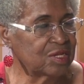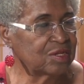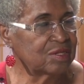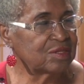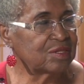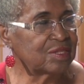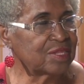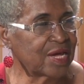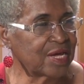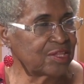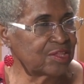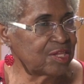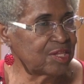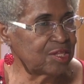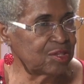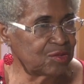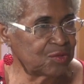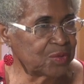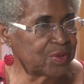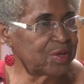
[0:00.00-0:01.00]
to
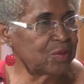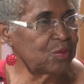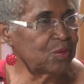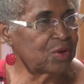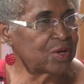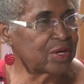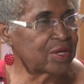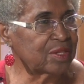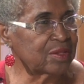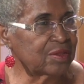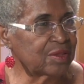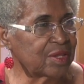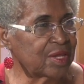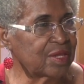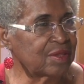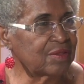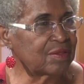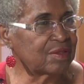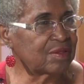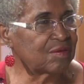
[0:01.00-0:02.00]
1921
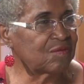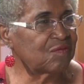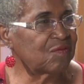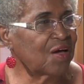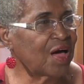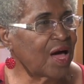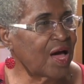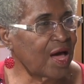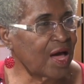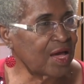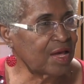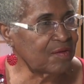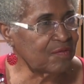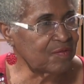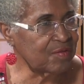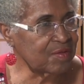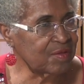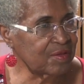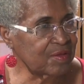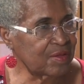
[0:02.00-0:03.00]
and survived
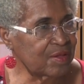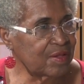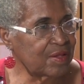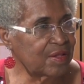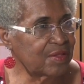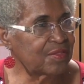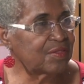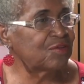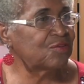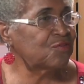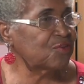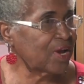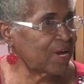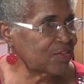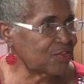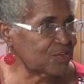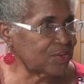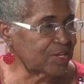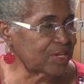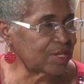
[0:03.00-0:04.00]
the
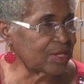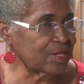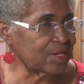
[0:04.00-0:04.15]
tragedy,